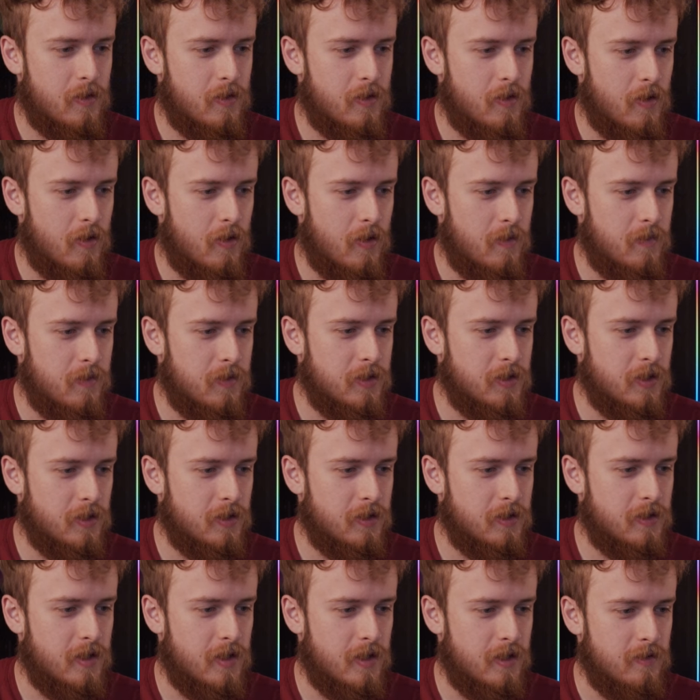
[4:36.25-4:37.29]
So I'm going to shut
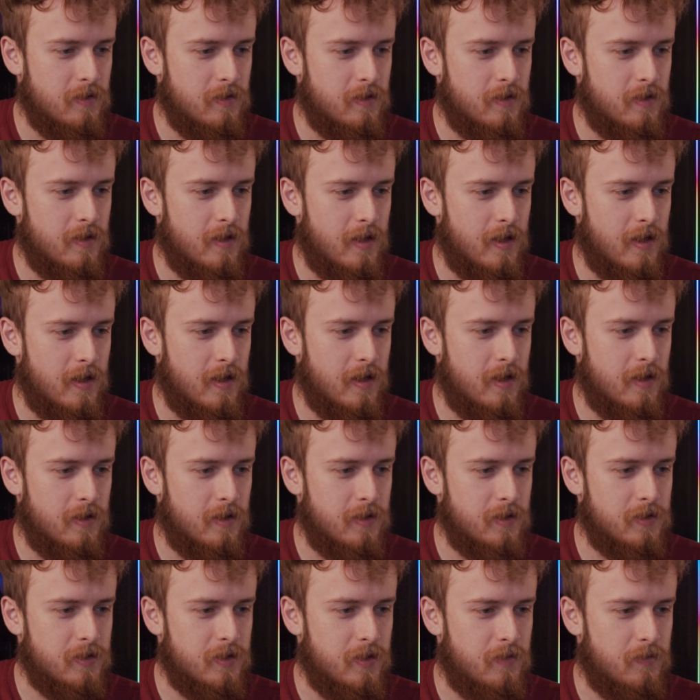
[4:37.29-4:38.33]
this down and
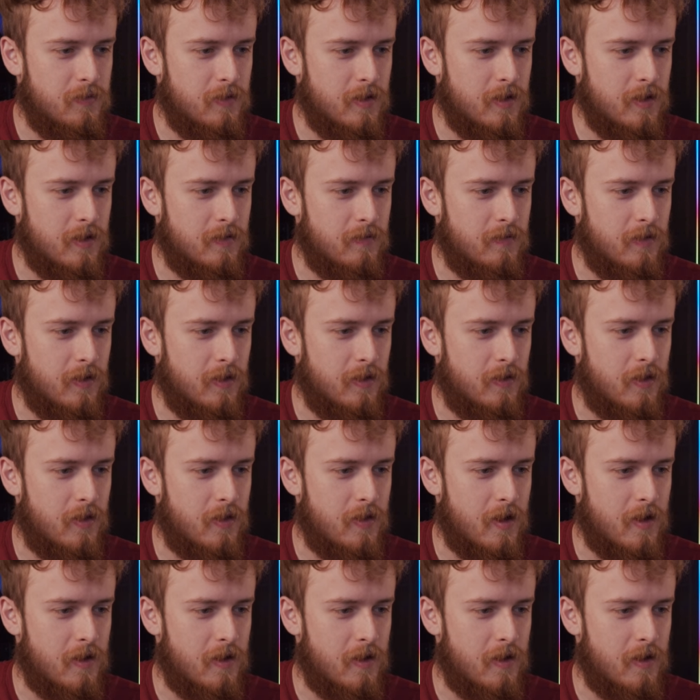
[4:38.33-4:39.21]
let's see if we can figure this